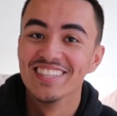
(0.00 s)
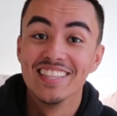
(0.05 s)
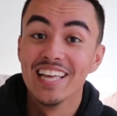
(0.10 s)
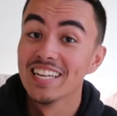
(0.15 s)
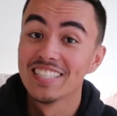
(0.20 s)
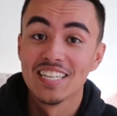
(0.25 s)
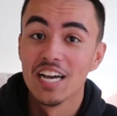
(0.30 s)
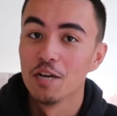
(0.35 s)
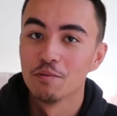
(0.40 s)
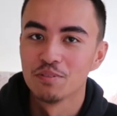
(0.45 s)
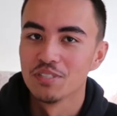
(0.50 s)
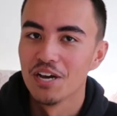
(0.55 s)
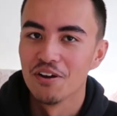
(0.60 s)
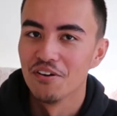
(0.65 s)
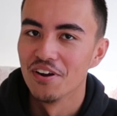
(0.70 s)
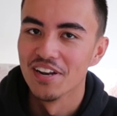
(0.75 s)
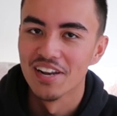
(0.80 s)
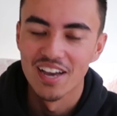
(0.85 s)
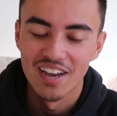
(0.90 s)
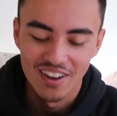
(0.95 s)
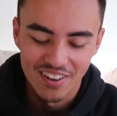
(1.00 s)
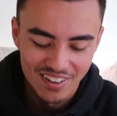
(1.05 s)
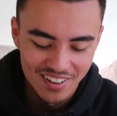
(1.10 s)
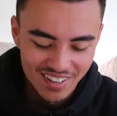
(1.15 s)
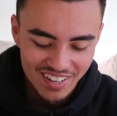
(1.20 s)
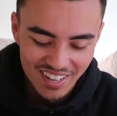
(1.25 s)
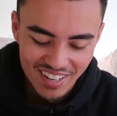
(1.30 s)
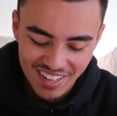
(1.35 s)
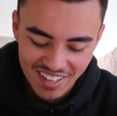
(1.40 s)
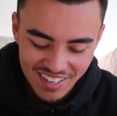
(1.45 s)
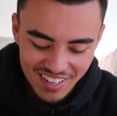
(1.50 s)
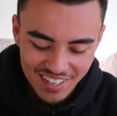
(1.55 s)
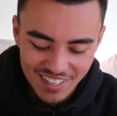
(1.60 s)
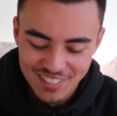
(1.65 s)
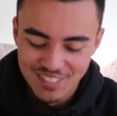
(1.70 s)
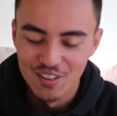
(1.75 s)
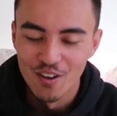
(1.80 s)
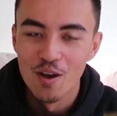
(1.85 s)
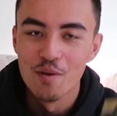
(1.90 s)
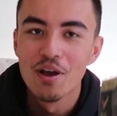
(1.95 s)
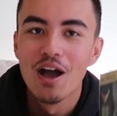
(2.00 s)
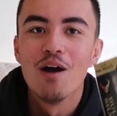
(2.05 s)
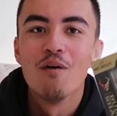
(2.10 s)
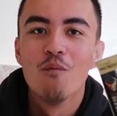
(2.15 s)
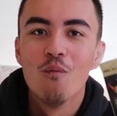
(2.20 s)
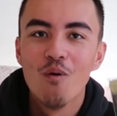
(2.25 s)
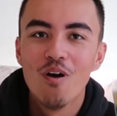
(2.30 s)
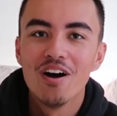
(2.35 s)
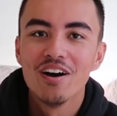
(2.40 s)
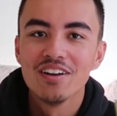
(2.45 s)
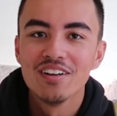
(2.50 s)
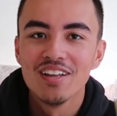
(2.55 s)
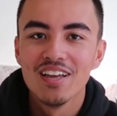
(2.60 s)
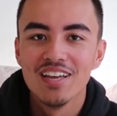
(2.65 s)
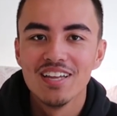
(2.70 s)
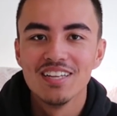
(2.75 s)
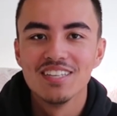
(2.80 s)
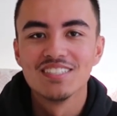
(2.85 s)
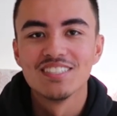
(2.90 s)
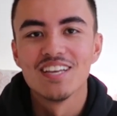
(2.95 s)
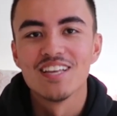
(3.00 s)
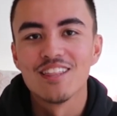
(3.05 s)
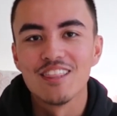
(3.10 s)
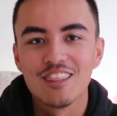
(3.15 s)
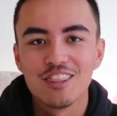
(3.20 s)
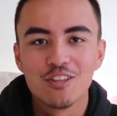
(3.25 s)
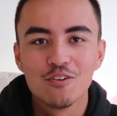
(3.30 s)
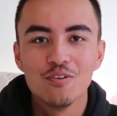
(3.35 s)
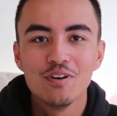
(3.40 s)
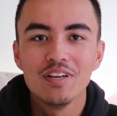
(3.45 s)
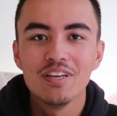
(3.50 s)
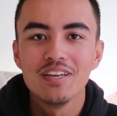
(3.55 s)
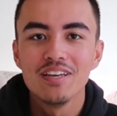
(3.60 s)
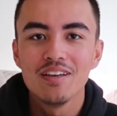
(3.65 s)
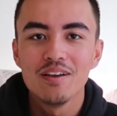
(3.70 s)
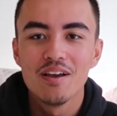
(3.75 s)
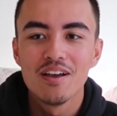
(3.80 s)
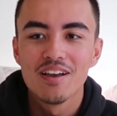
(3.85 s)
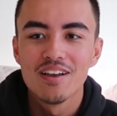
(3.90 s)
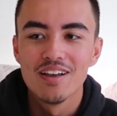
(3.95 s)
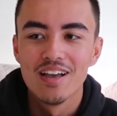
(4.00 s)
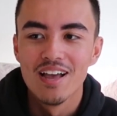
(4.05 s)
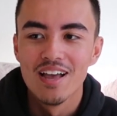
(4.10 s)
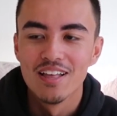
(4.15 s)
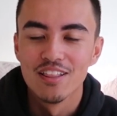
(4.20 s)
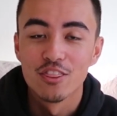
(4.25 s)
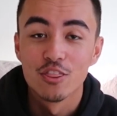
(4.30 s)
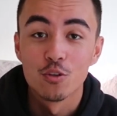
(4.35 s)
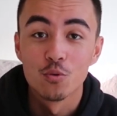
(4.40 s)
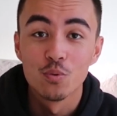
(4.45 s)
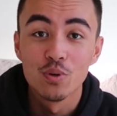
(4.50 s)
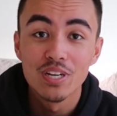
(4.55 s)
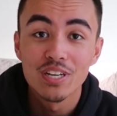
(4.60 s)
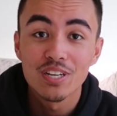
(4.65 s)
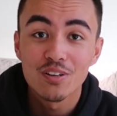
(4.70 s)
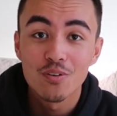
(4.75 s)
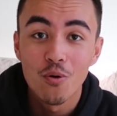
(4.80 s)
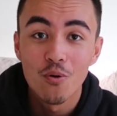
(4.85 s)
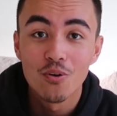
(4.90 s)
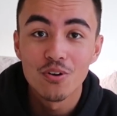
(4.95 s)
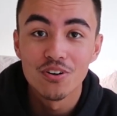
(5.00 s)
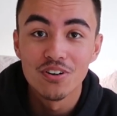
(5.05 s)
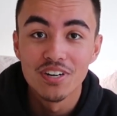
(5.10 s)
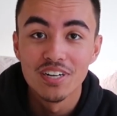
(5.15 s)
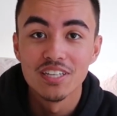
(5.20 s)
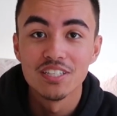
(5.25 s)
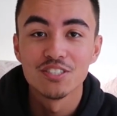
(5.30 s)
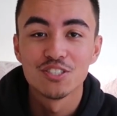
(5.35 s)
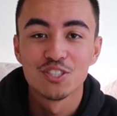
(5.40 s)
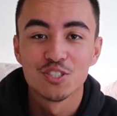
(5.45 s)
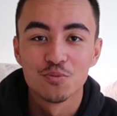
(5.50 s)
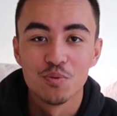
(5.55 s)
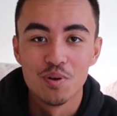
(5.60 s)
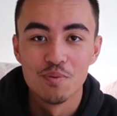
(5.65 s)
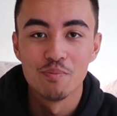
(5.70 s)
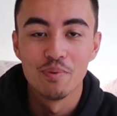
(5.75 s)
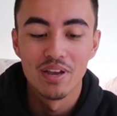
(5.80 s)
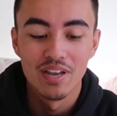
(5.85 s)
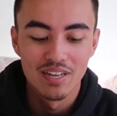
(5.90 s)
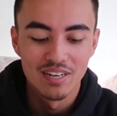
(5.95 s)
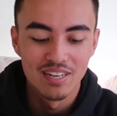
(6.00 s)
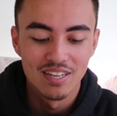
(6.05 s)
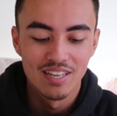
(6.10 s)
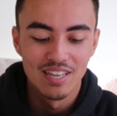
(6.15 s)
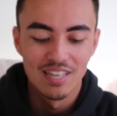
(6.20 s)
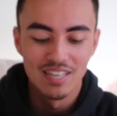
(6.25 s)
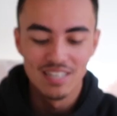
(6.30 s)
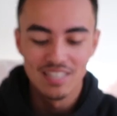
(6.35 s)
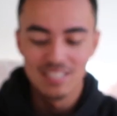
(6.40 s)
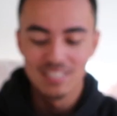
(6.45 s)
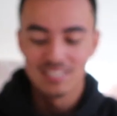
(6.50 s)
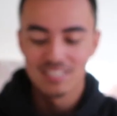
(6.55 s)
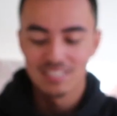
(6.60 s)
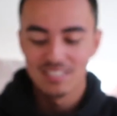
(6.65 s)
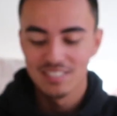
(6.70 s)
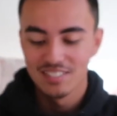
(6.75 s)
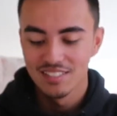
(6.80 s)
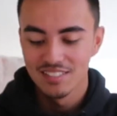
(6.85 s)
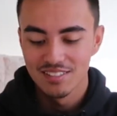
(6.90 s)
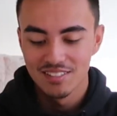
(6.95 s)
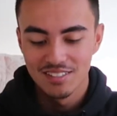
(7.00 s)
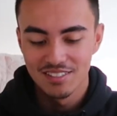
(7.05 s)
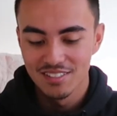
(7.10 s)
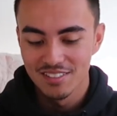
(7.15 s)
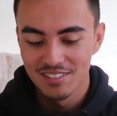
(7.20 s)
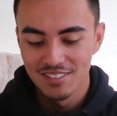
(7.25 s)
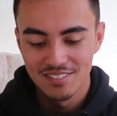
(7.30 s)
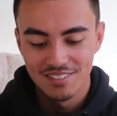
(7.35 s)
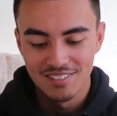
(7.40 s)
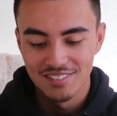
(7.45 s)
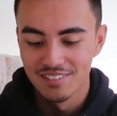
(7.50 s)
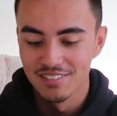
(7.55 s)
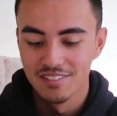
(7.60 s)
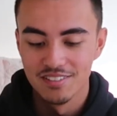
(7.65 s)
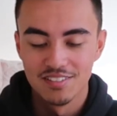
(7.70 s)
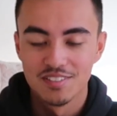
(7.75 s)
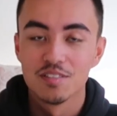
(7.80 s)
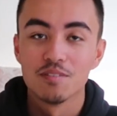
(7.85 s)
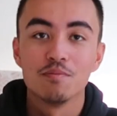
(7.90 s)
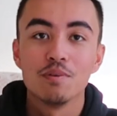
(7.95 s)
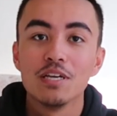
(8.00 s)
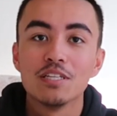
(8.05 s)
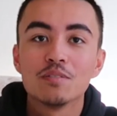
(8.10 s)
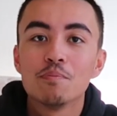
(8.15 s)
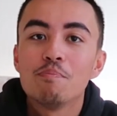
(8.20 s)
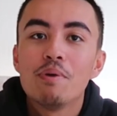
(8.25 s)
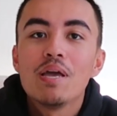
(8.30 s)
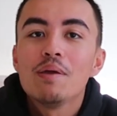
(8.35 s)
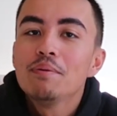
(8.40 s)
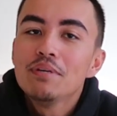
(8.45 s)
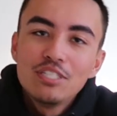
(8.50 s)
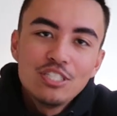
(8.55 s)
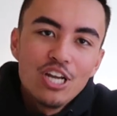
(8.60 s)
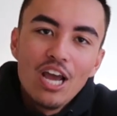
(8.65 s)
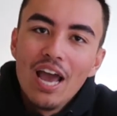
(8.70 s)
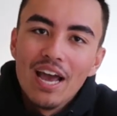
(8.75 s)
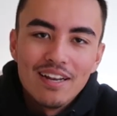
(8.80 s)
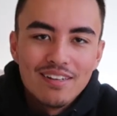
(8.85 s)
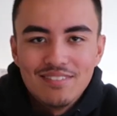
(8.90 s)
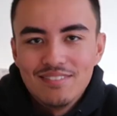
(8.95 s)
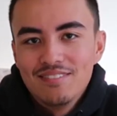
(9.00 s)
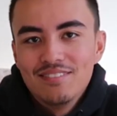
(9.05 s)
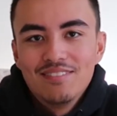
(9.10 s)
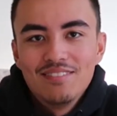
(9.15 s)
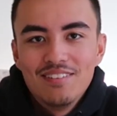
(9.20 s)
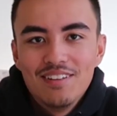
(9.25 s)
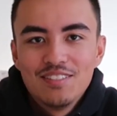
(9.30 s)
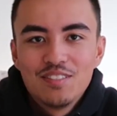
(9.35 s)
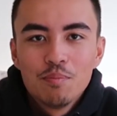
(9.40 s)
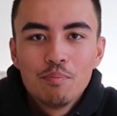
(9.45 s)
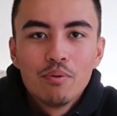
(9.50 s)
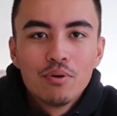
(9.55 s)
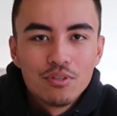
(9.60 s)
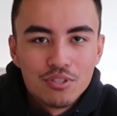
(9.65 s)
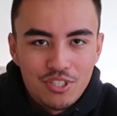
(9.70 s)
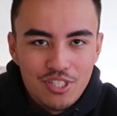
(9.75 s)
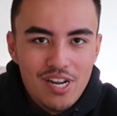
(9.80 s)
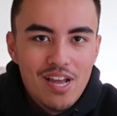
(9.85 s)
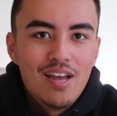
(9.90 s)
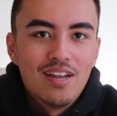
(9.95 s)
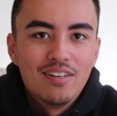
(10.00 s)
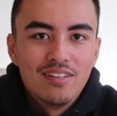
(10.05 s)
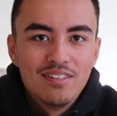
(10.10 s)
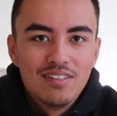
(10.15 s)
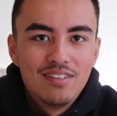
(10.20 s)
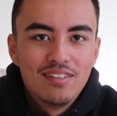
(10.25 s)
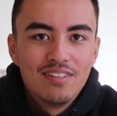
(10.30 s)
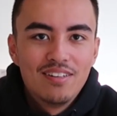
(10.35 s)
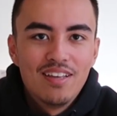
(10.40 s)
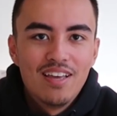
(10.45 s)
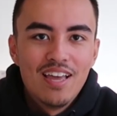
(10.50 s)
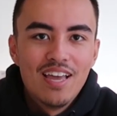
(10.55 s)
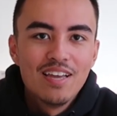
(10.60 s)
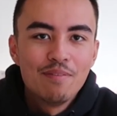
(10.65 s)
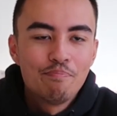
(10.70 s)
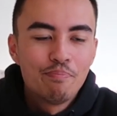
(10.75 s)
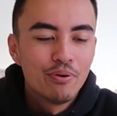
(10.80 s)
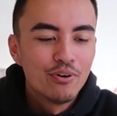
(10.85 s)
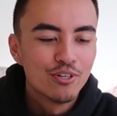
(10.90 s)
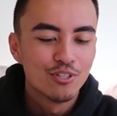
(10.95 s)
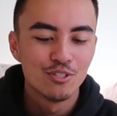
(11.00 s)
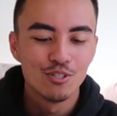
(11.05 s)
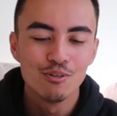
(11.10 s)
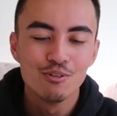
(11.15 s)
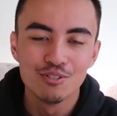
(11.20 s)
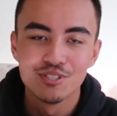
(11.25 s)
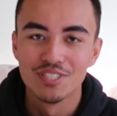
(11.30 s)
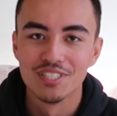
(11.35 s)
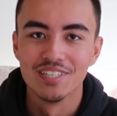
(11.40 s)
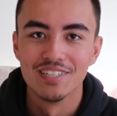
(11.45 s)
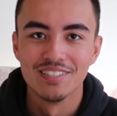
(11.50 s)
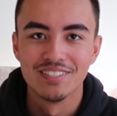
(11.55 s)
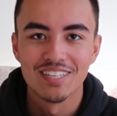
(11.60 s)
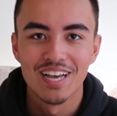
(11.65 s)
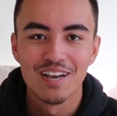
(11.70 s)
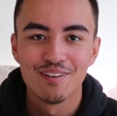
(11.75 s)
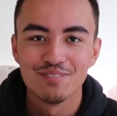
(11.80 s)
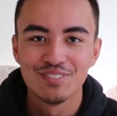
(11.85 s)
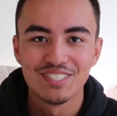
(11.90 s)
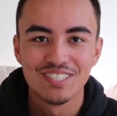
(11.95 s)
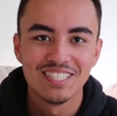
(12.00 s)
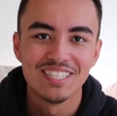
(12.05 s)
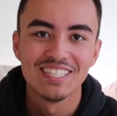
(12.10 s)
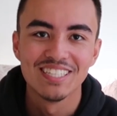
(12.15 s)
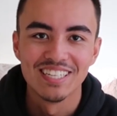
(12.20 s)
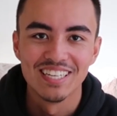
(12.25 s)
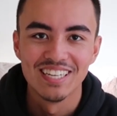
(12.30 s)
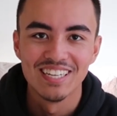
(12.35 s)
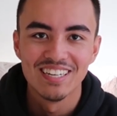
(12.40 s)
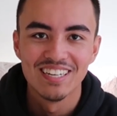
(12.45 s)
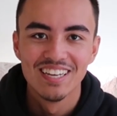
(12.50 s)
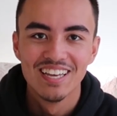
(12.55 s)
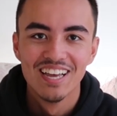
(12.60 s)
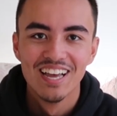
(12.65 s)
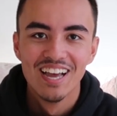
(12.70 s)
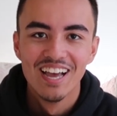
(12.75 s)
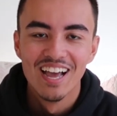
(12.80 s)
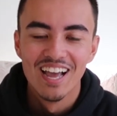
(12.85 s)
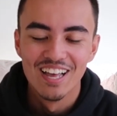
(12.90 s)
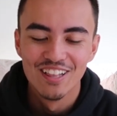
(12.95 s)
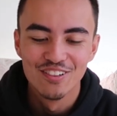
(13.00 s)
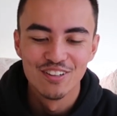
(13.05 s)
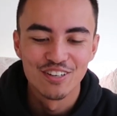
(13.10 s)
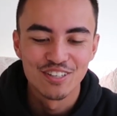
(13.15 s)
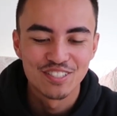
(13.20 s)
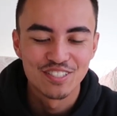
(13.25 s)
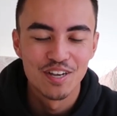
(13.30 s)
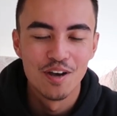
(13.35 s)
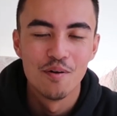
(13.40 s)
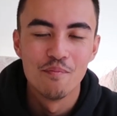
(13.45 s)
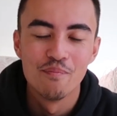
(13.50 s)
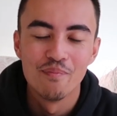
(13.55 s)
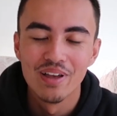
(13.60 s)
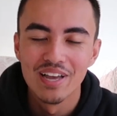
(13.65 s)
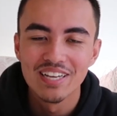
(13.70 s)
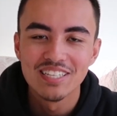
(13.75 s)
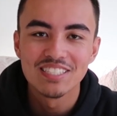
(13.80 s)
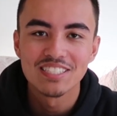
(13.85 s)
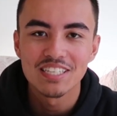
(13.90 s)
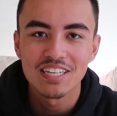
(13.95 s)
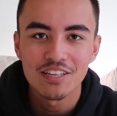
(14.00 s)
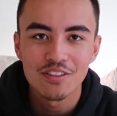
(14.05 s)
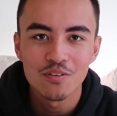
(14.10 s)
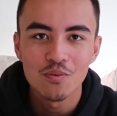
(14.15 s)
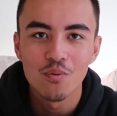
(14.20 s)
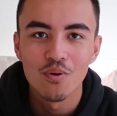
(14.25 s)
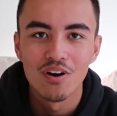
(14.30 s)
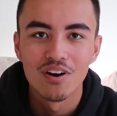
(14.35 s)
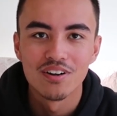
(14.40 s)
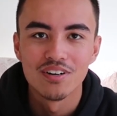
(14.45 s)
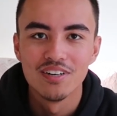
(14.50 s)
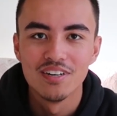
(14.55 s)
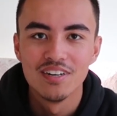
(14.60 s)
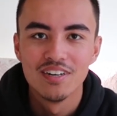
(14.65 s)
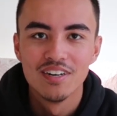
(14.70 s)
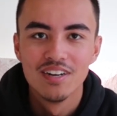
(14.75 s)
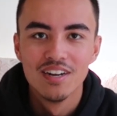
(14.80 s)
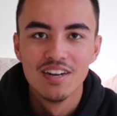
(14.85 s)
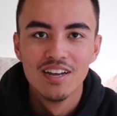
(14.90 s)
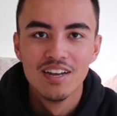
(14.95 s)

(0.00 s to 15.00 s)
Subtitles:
that time's not right now. So I got one. It is a 3 3/4 inch swim bait. It's a baby shad. It's a bull shad. It produces. I've seen it. It looks amazing in the water,